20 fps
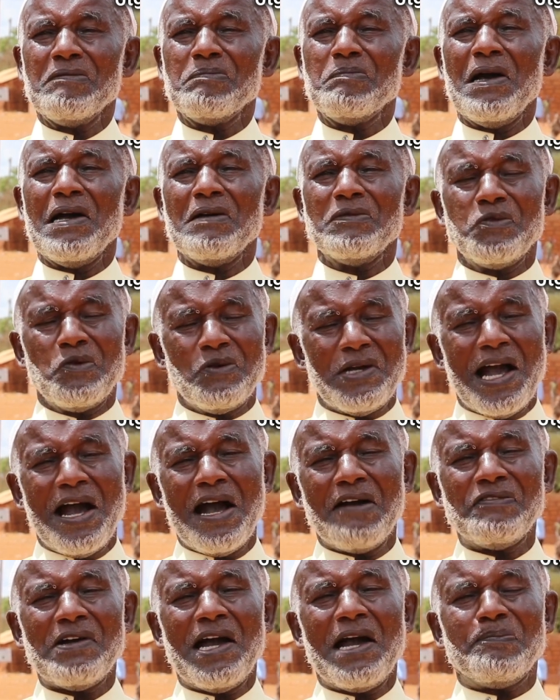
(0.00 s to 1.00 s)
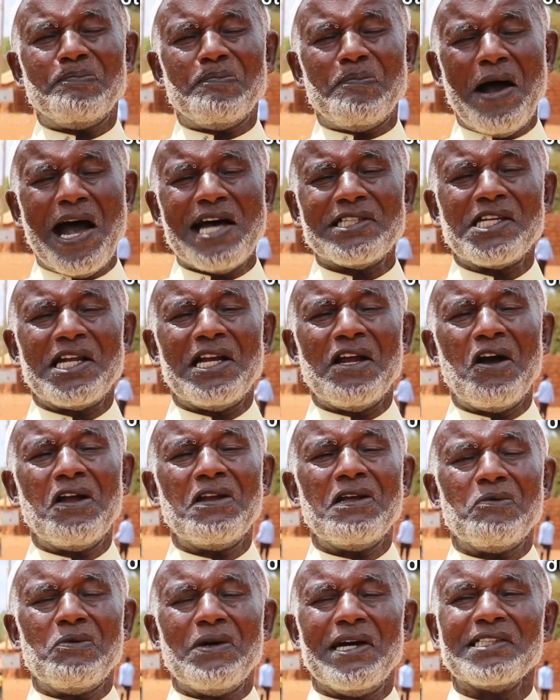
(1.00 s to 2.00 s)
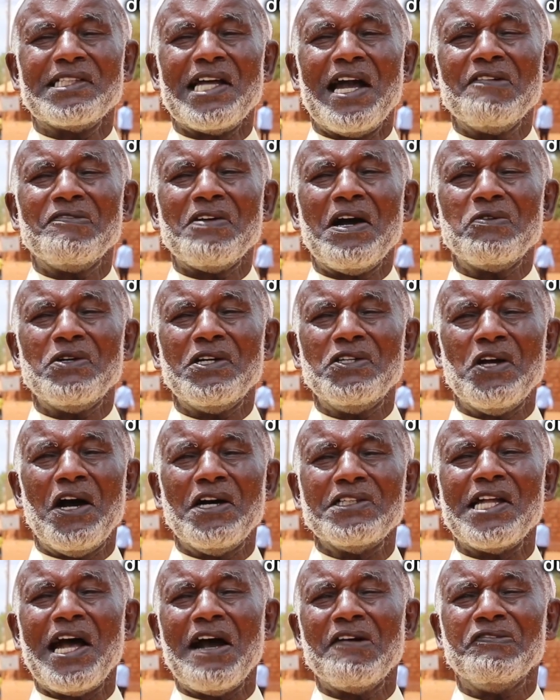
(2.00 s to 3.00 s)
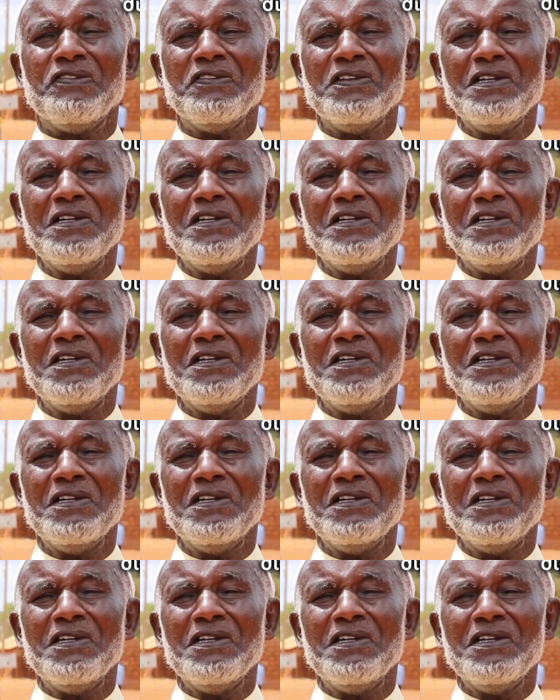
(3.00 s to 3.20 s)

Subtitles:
But we have a personal whatever we don't have.